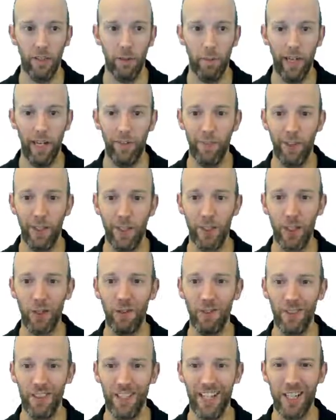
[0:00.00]
to be having this
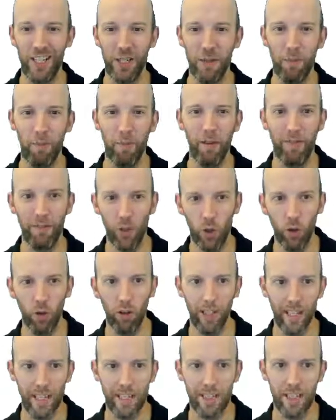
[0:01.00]
conversation before
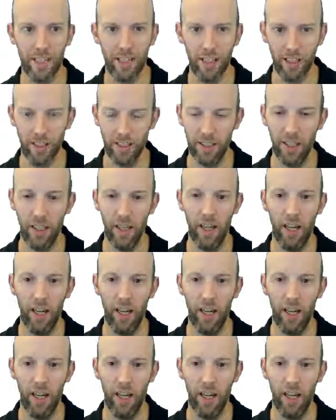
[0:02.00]
an incident,